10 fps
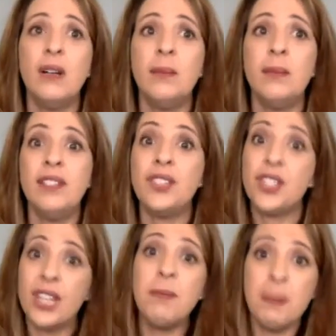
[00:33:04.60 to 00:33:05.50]
is to
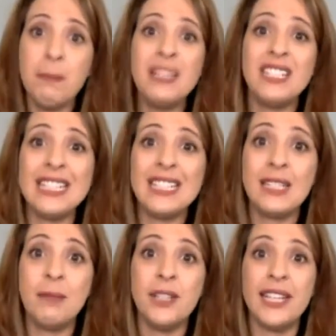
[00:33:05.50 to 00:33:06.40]
keep them mentally
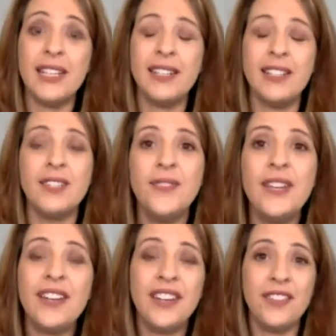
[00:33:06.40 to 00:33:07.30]
stimulated. It's
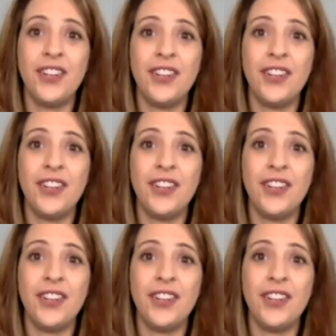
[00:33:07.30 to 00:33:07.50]
very, very